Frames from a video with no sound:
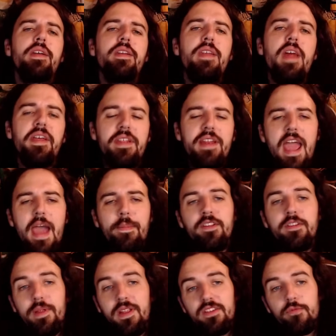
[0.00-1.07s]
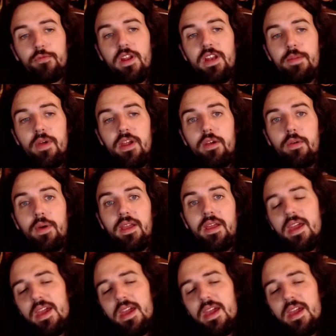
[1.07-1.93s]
Nothing happens, but that's a Freddie breakaway.